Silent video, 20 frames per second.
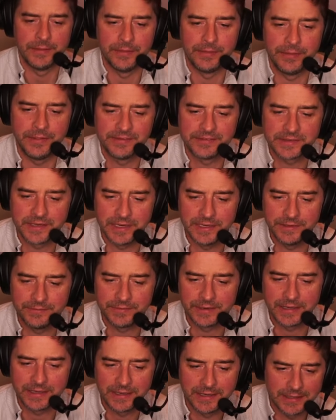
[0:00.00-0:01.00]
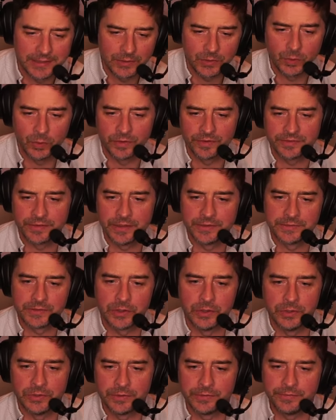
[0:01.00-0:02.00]
This kind of like lingo, it's
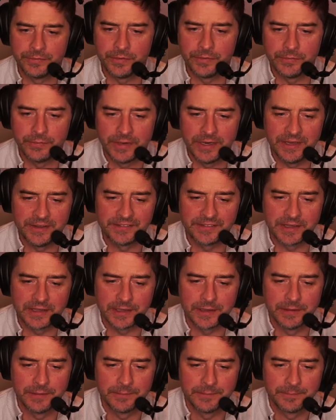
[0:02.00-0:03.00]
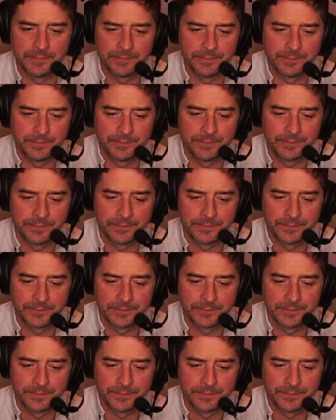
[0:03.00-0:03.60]
good. It's very realistic. Get on everyone.